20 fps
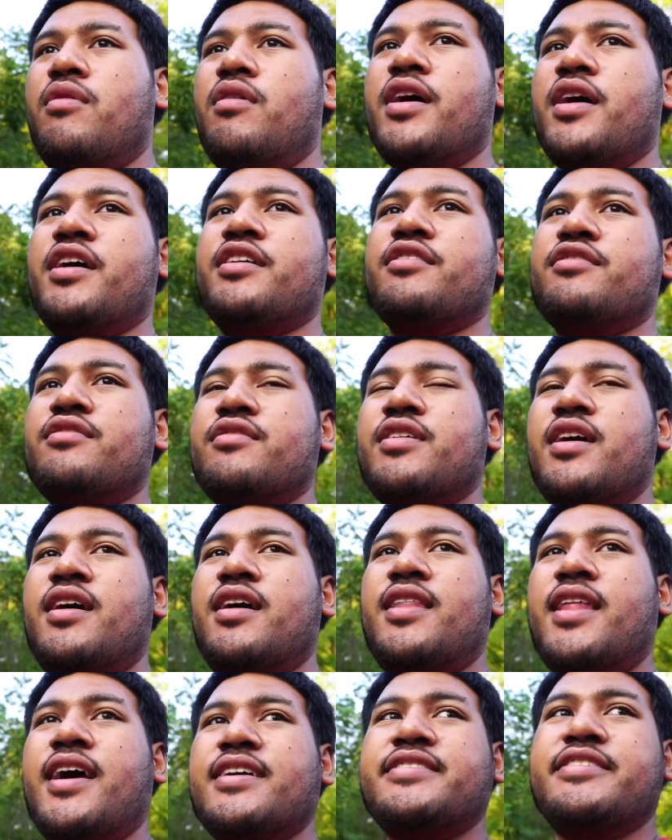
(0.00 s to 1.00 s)
And
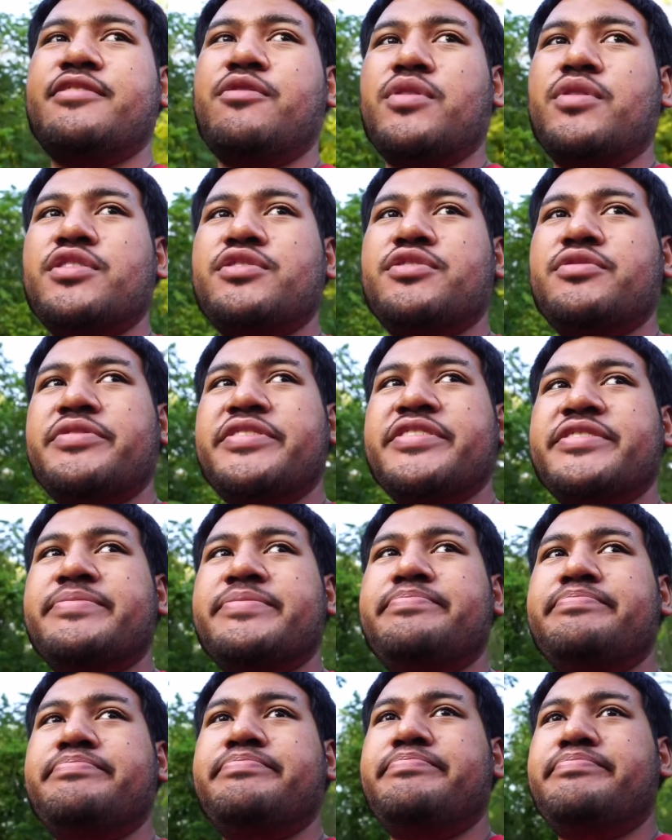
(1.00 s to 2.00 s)
last thing you want to do is
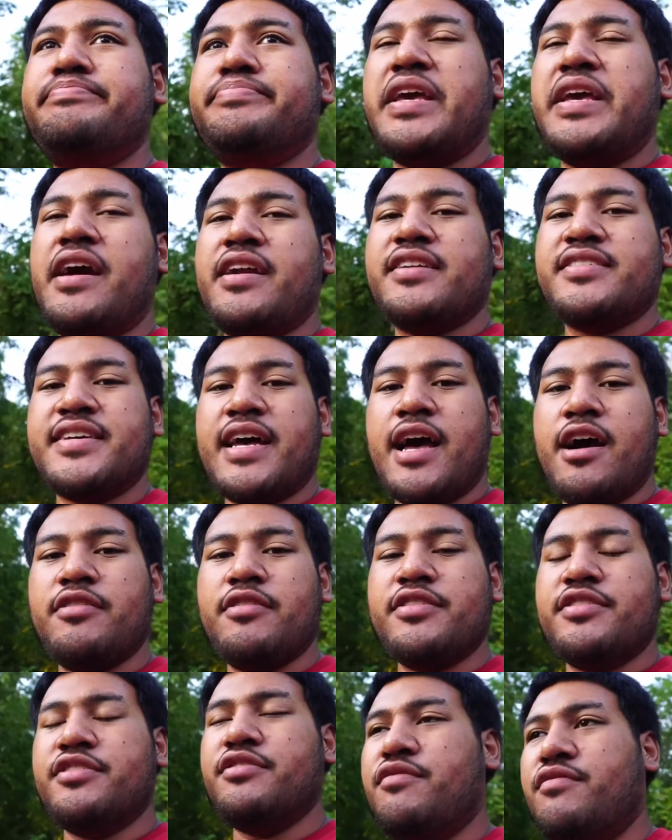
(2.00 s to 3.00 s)
be out of town
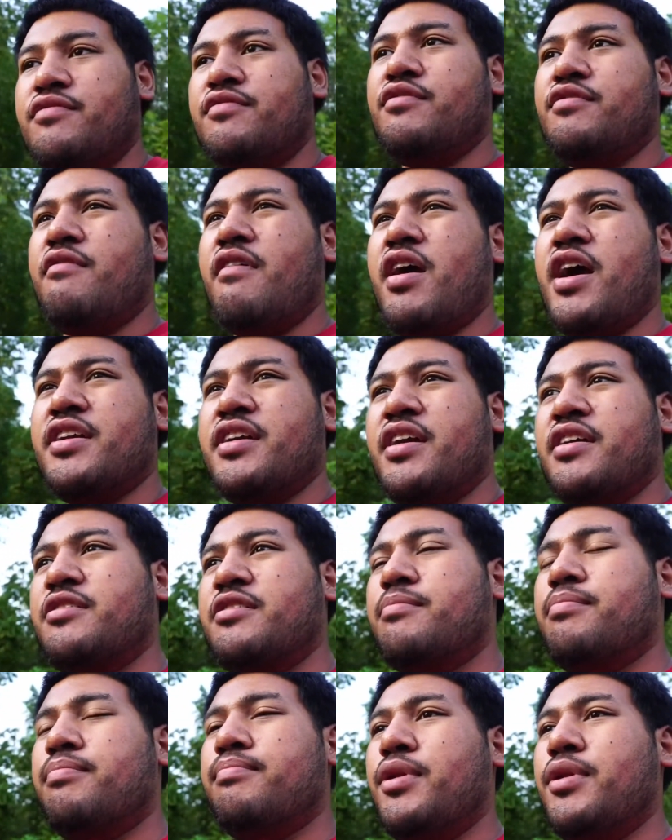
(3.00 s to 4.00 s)
and your
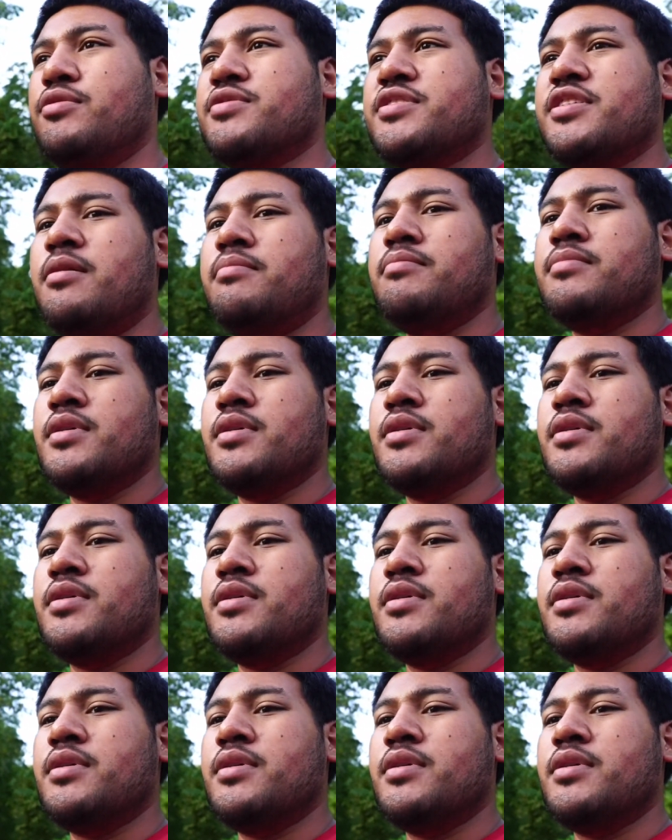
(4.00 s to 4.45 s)
radiator blows up.